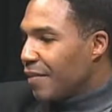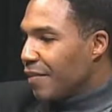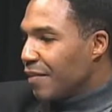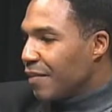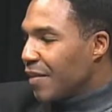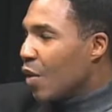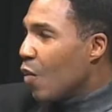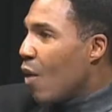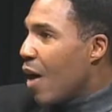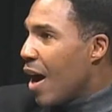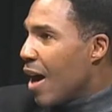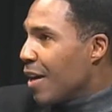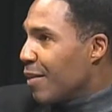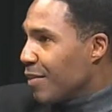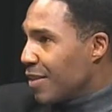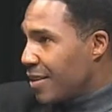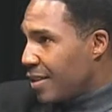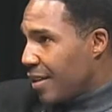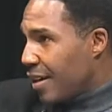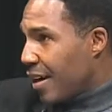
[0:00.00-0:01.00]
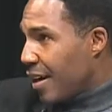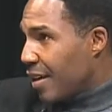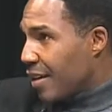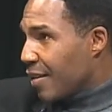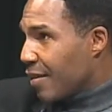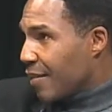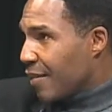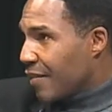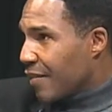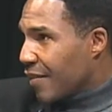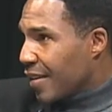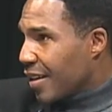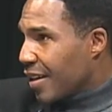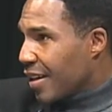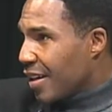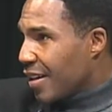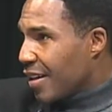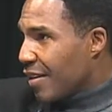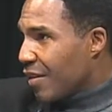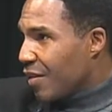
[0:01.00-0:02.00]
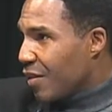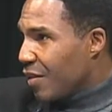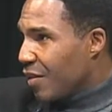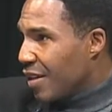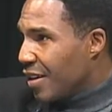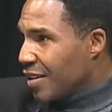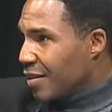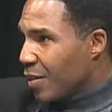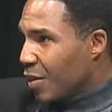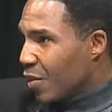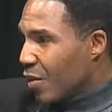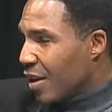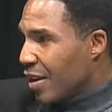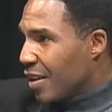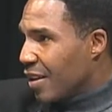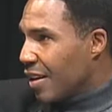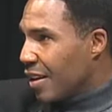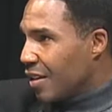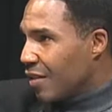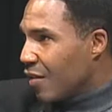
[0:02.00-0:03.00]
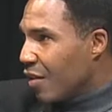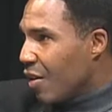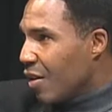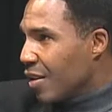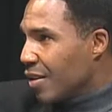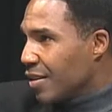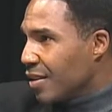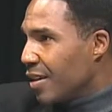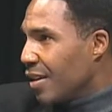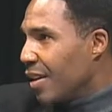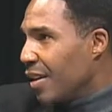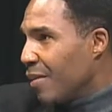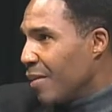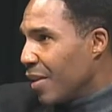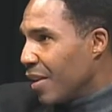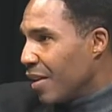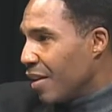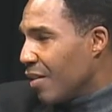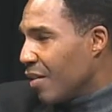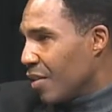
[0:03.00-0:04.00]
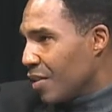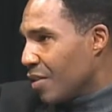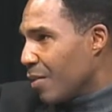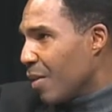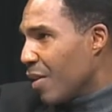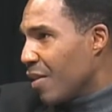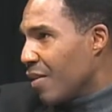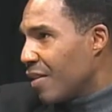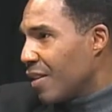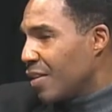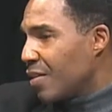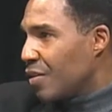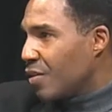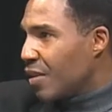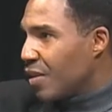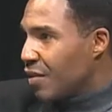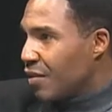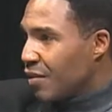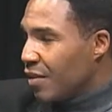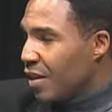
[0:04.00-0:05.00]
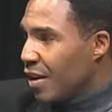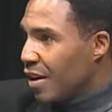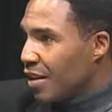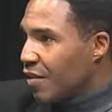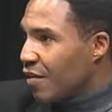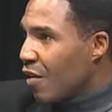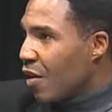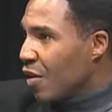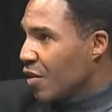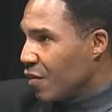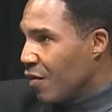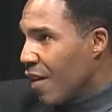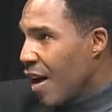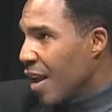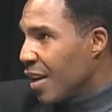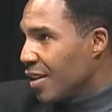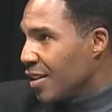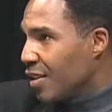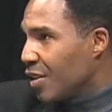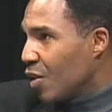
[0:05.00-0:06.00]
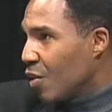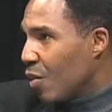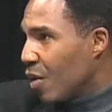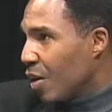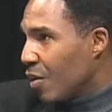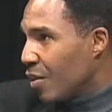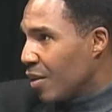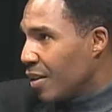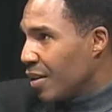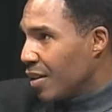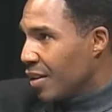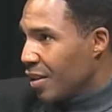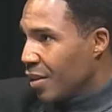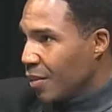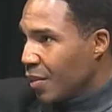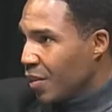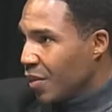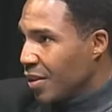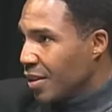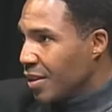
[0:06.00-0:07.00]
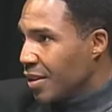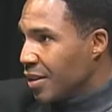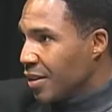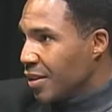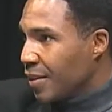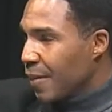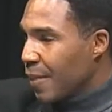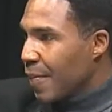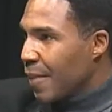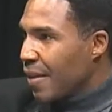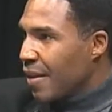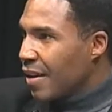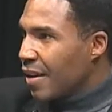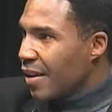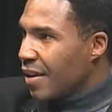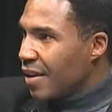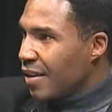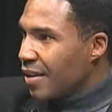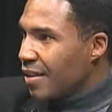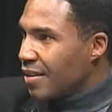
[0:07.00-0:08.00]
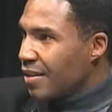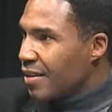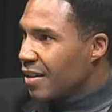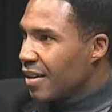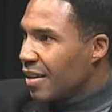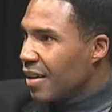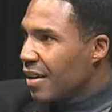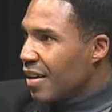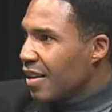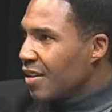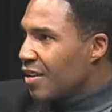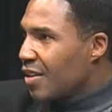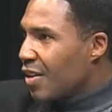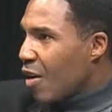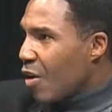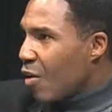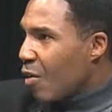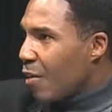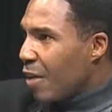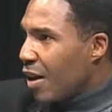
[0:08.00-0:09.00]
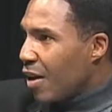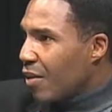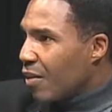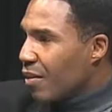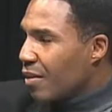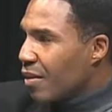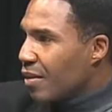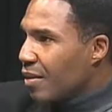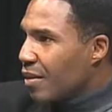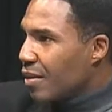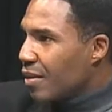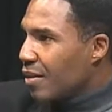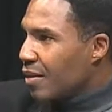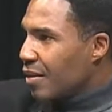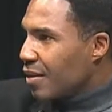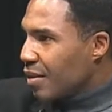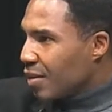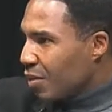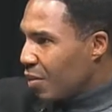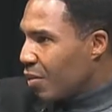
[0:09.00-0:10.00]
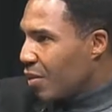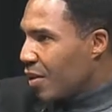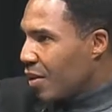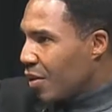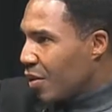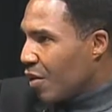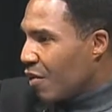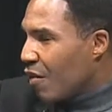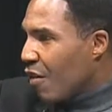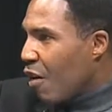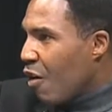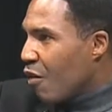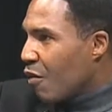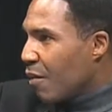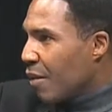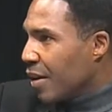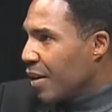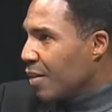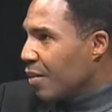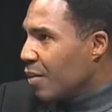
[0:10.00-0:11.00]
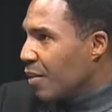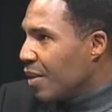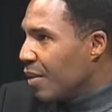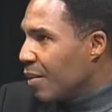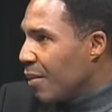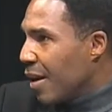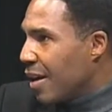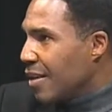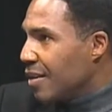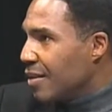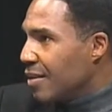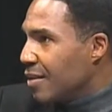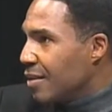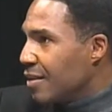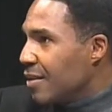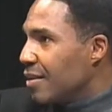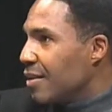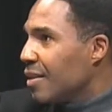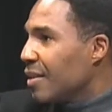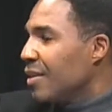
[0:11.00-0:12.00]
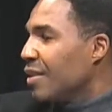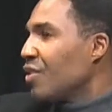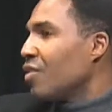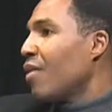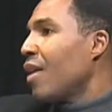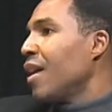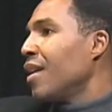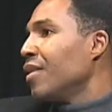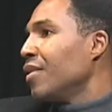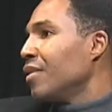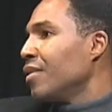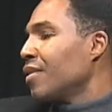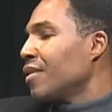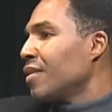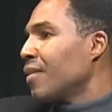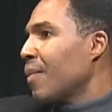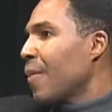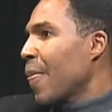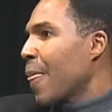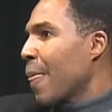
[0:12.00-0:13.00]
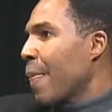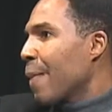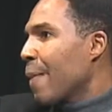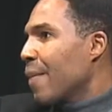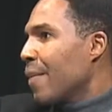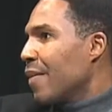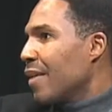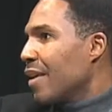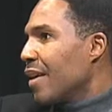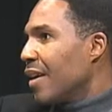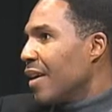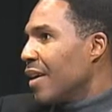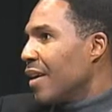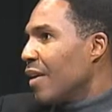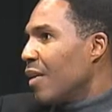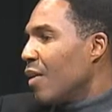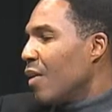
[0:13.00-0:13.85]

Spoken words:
YMCA. You've done some great things as far as, and there's some other things too that you've done as far as volunteer work within the community. Let's talk about your involvement with the Masons and the Shriners, and